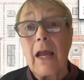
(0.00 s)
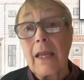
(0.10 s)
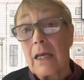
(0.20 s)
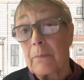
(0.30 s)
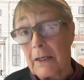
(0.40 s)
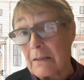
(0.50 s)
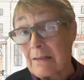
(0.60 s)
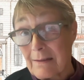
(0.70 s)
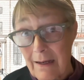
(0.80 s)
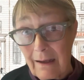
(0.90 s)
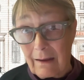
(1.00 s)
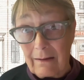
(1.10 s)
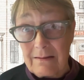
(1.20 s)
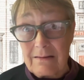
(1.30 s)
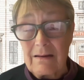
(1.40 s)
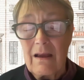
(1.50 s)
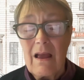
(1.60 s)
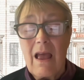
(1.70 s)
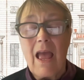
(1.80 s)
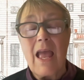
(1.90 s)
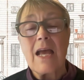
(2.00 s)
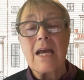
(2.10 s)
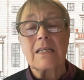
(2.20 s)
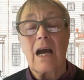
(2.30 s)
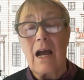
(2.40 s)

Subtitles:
I had about six, and